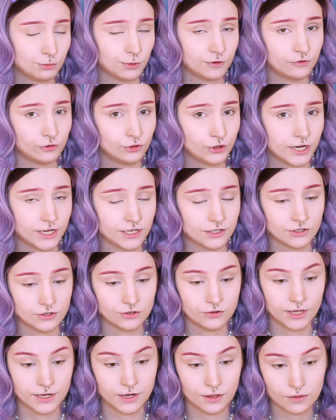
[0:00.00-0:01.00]
before I
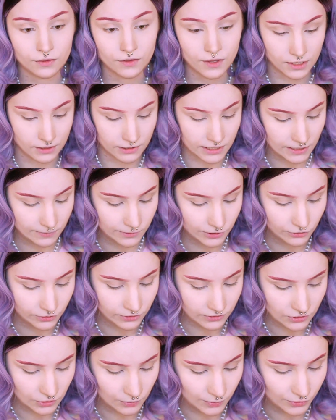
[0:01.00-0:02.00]
do anything, I'm
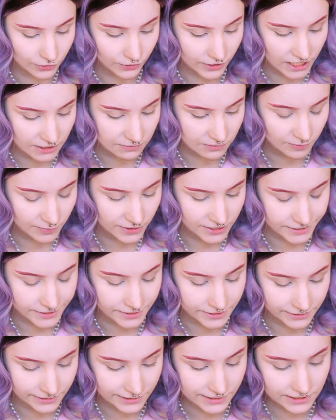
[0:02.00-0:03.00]
going to prime my
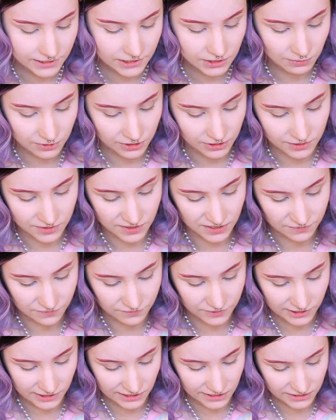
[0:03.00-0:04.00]
eyelids because I
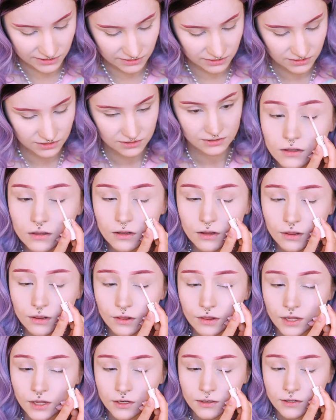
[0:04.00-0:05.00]
feel like they